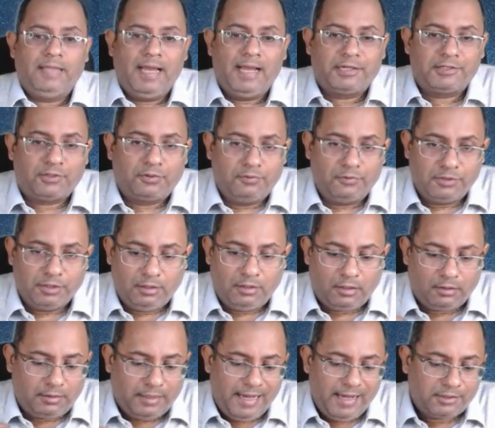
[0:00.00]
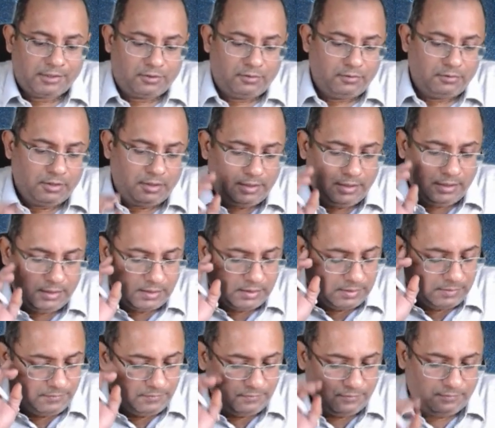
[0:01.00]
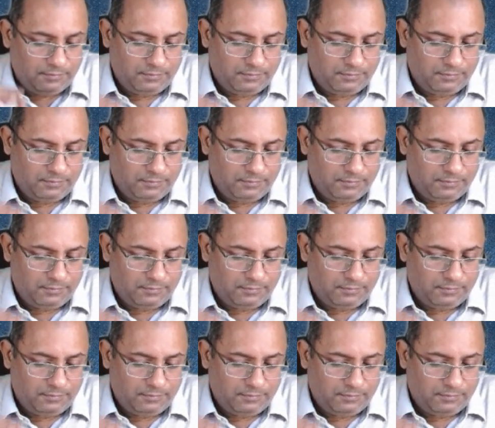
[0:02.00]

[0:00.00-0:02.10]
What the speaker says: Tax Cruiser. Now Tax Cruiser is